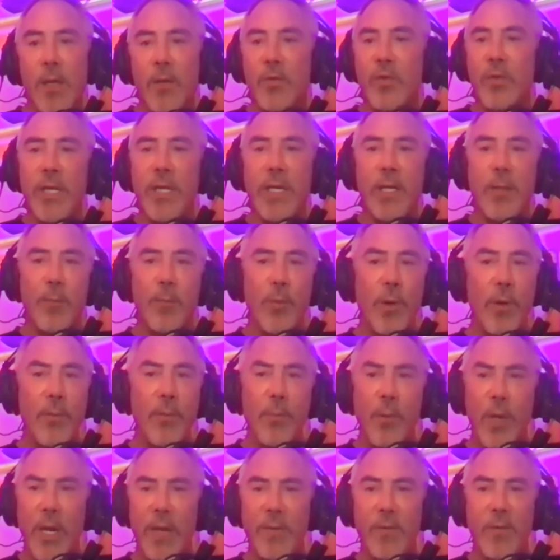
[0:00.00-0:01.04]
create a
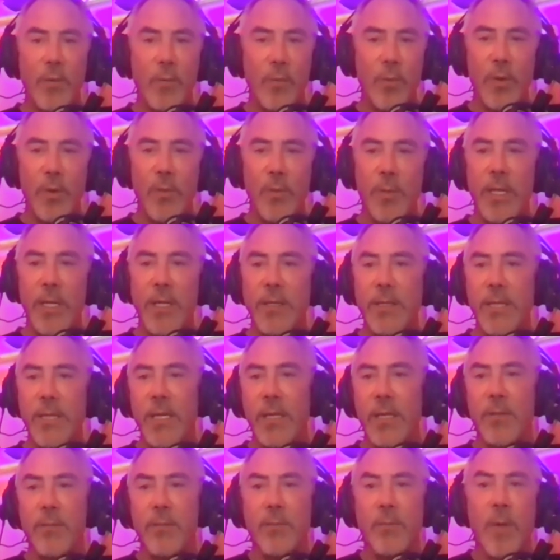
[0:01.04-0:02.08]
private room, and
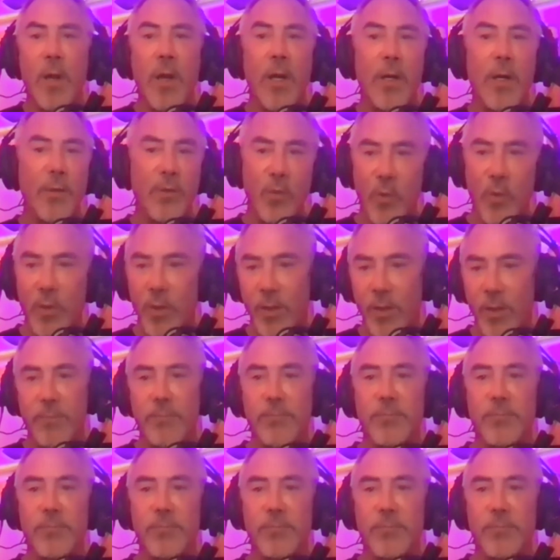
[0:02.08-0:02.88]
take them on a tour.